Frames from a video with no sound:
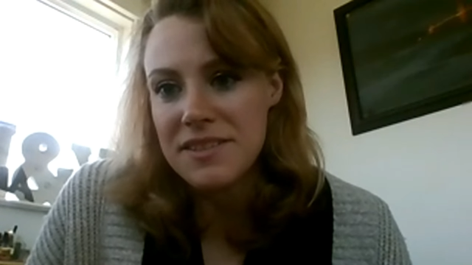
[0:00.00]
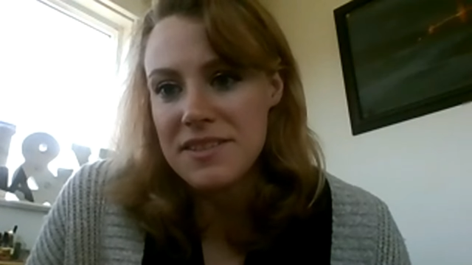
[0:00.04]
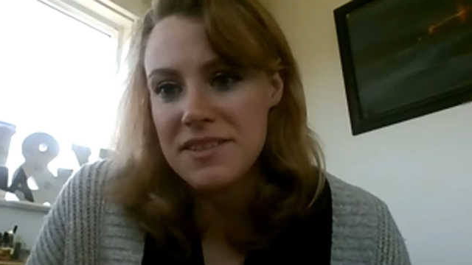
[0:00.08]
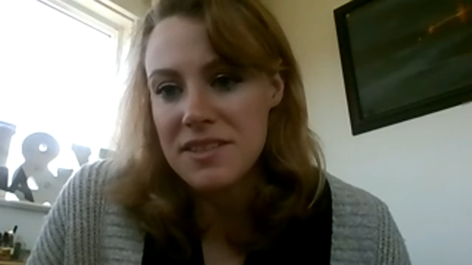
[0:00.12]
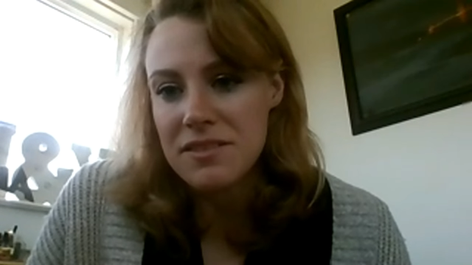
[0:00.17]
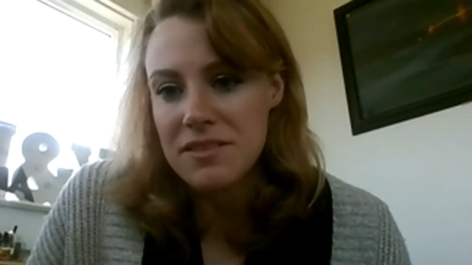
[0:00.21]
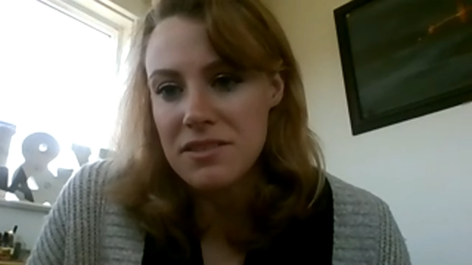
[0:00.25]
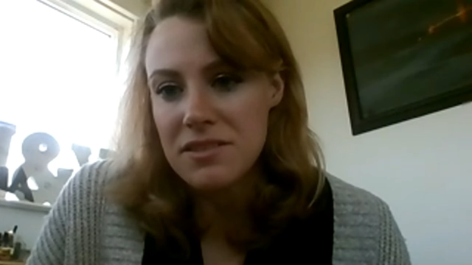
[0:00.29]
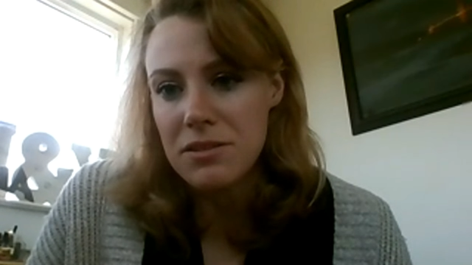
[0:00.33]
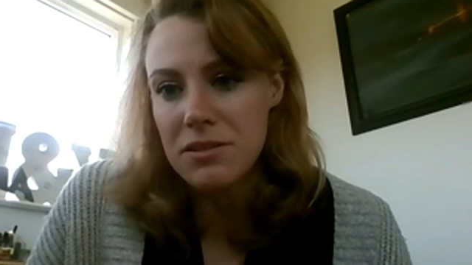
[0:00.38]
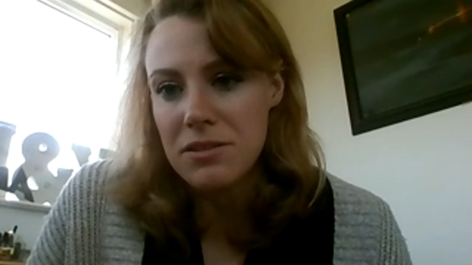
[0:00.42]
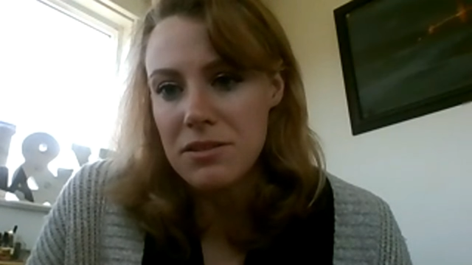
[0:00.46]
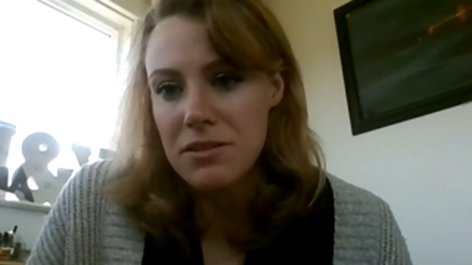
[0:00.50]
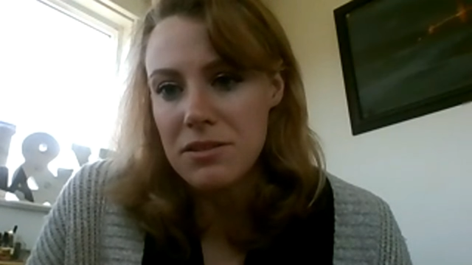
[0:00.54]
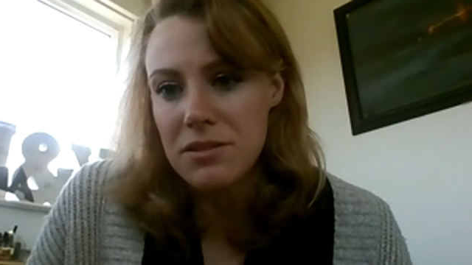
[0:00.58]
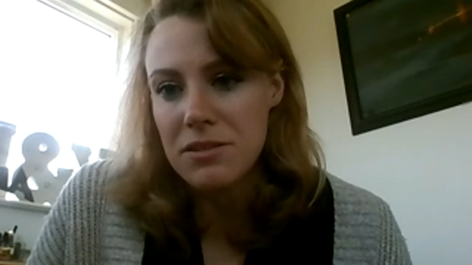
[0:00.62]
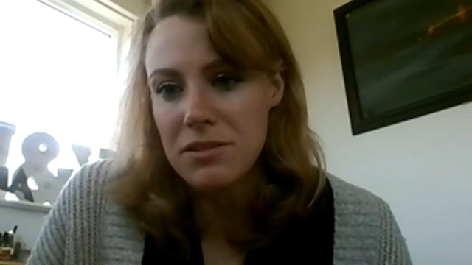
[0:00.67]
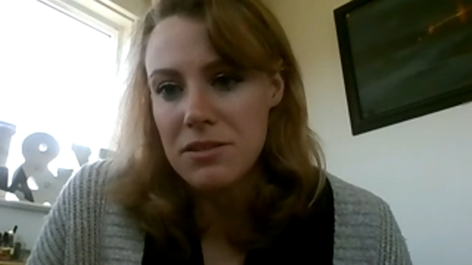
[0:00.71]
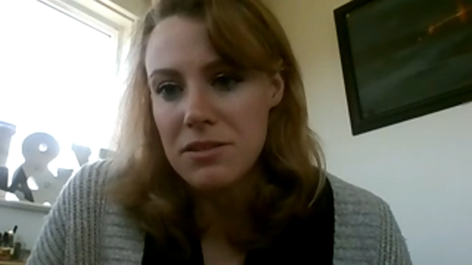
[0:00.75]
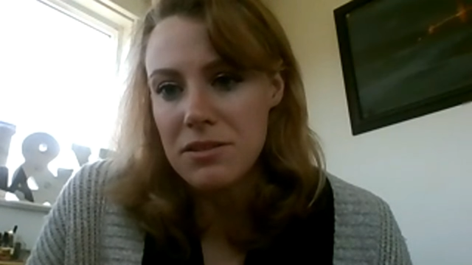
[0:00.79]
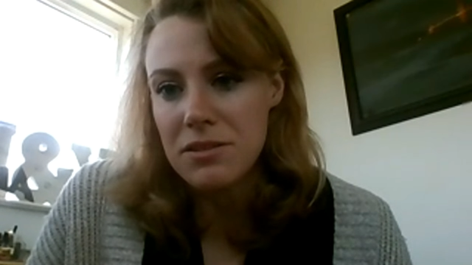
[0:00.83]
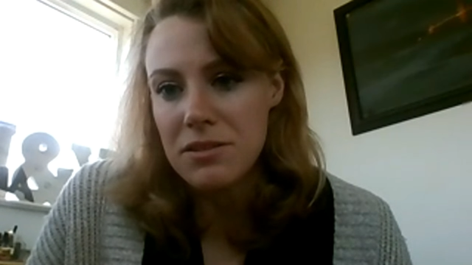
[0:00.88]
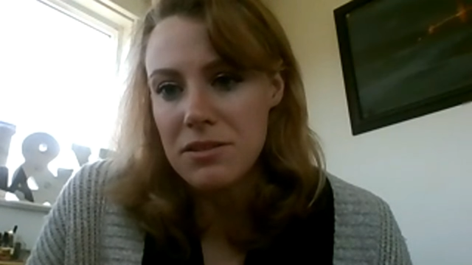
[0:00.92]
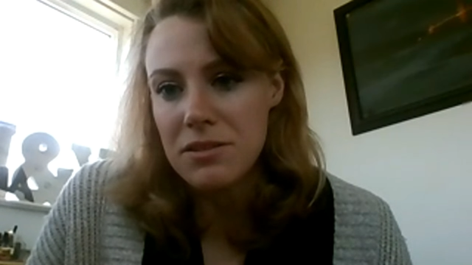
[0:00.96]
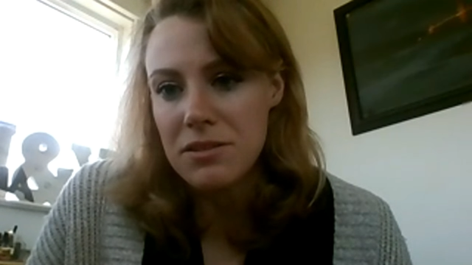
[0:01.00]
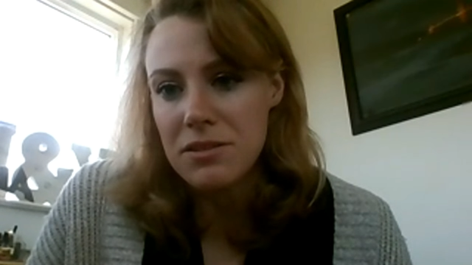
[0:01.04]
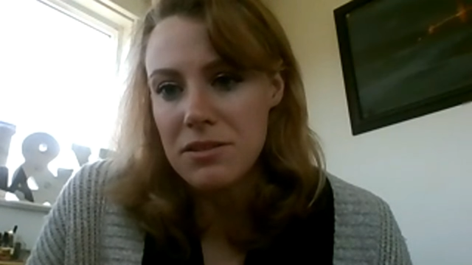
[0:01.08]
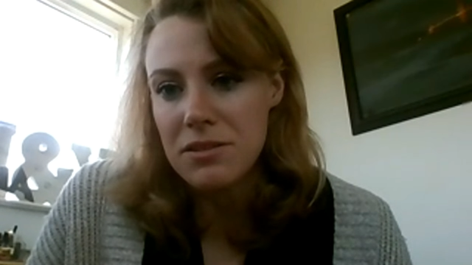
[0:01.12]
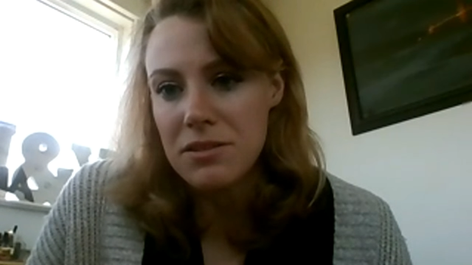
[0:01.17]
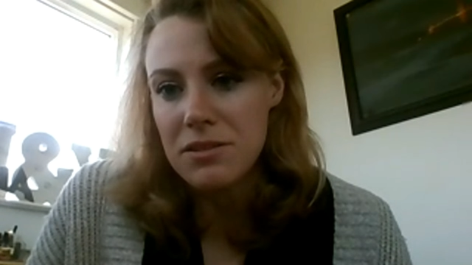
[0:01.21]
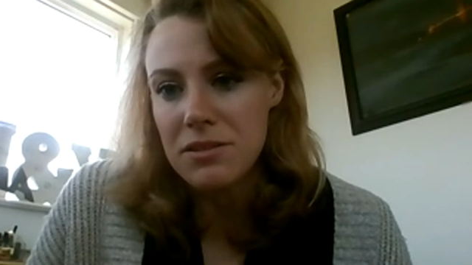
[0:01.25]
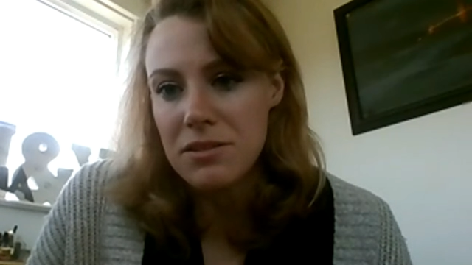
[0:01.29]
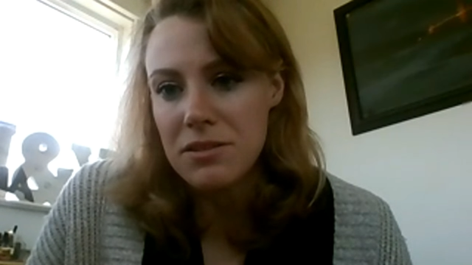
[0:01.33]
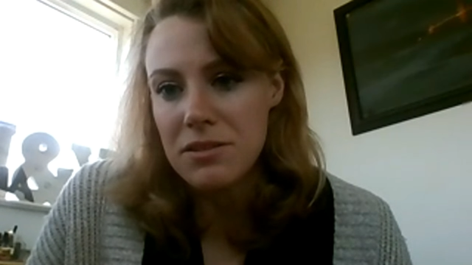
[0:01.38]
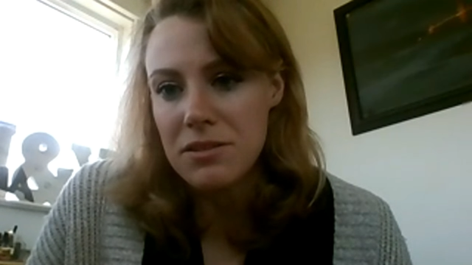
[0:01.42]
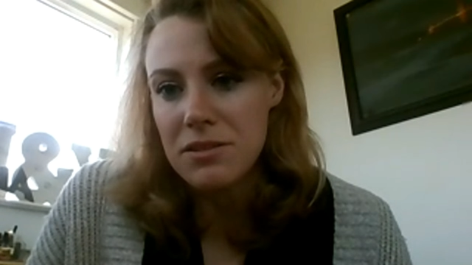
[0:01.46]
little
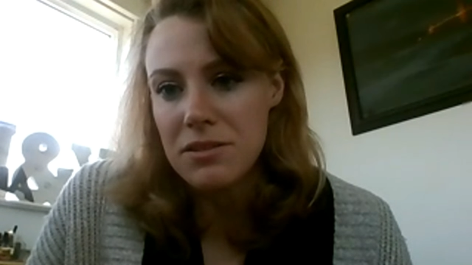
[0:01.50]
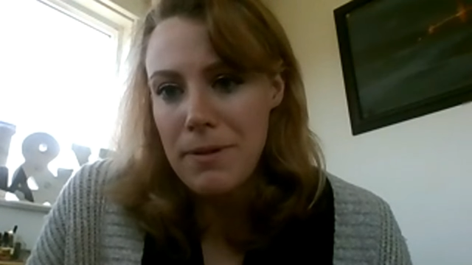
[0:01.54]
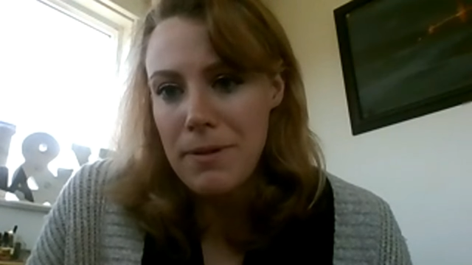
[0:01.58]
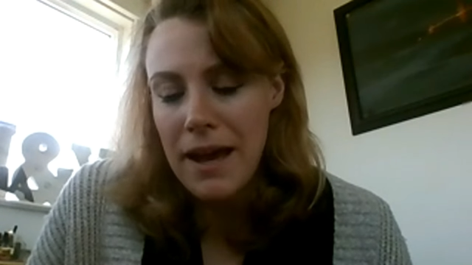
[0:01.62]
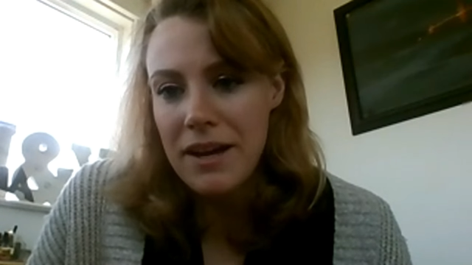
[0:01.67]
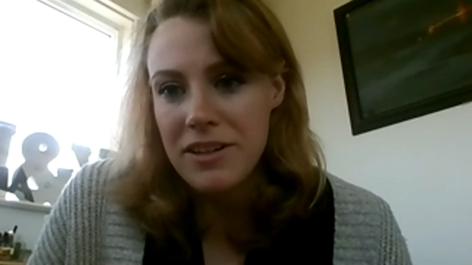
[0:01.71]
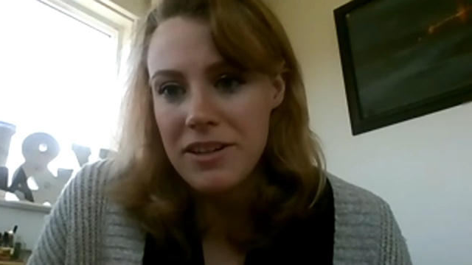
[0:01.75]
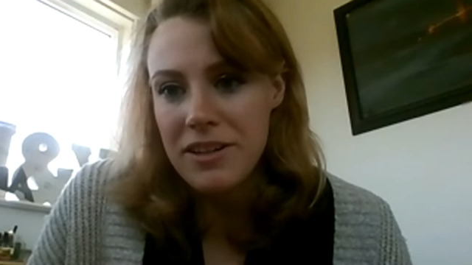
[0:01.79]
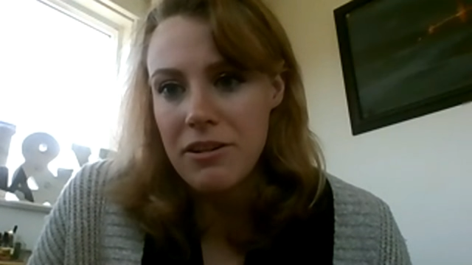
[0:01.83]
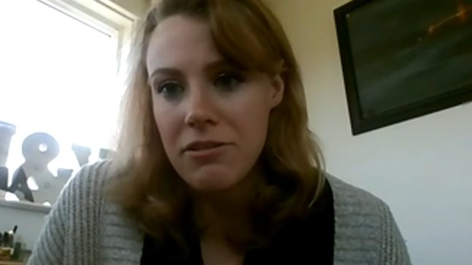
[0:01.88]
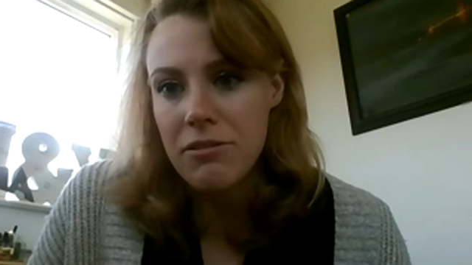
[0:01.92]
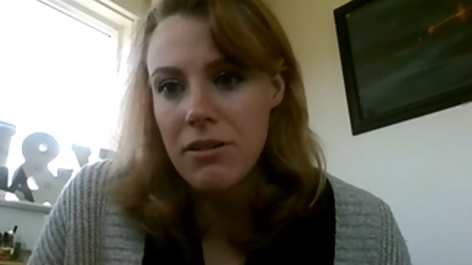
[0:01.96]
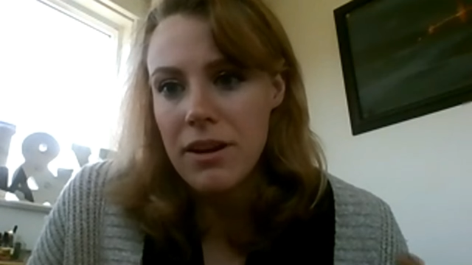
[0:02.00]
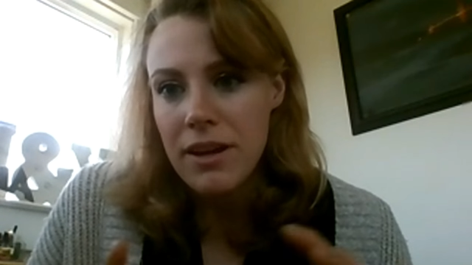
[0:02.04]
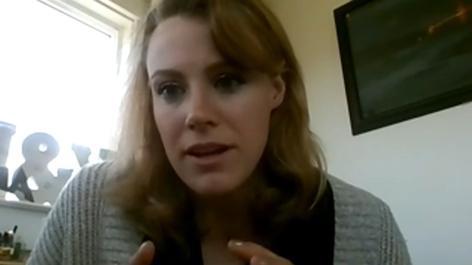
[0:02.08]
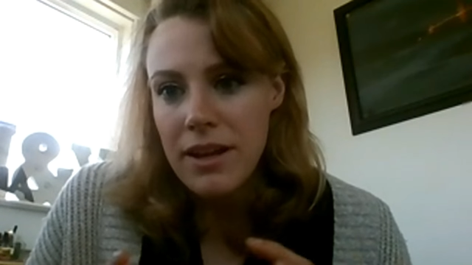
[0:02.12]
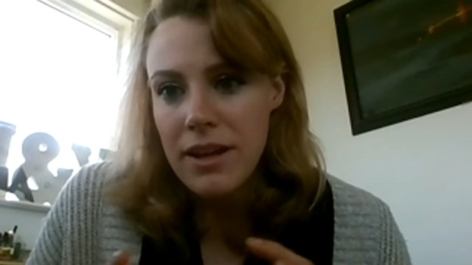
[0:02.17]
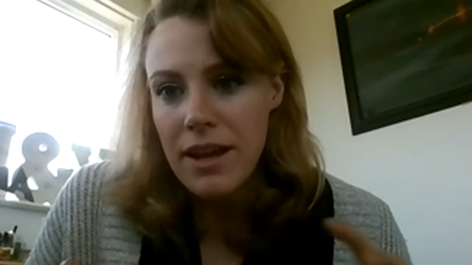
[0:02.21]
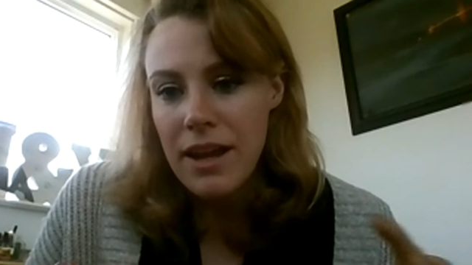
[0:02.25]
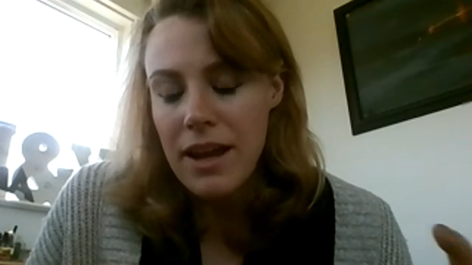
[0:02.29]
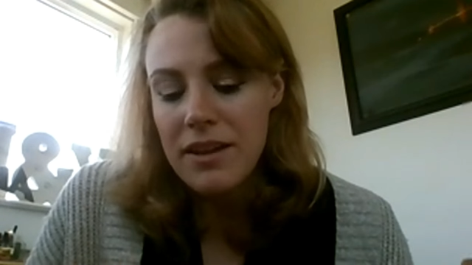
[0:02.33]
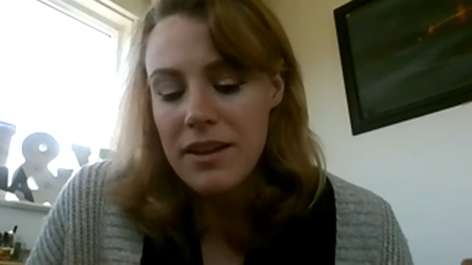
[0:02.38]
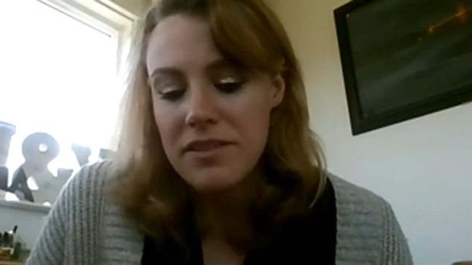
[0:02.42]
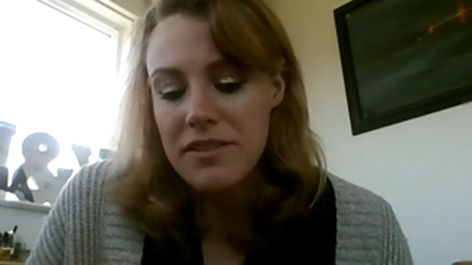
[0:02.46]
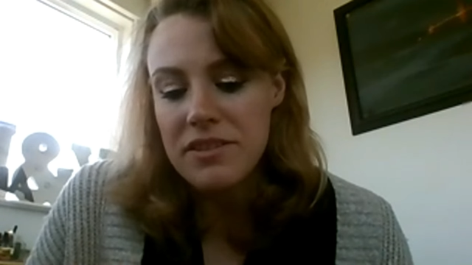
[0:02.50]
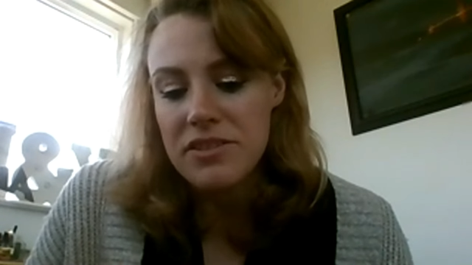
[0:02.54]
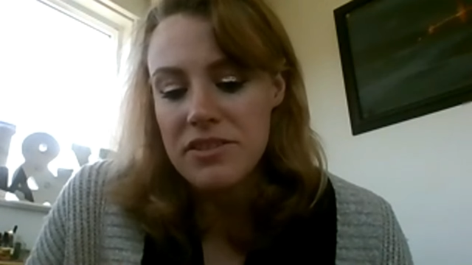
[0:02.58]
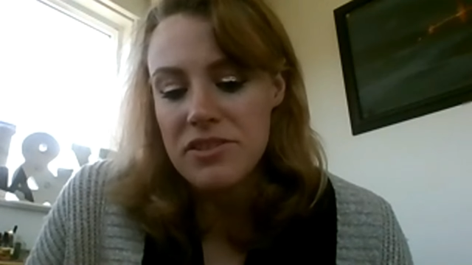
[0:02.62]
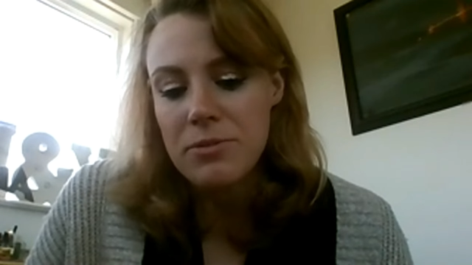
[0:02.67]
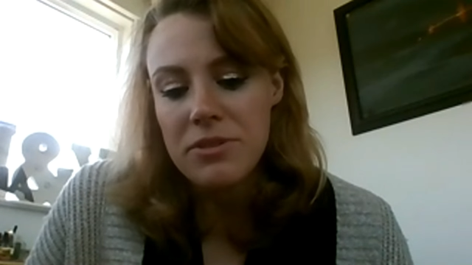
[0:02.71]
patio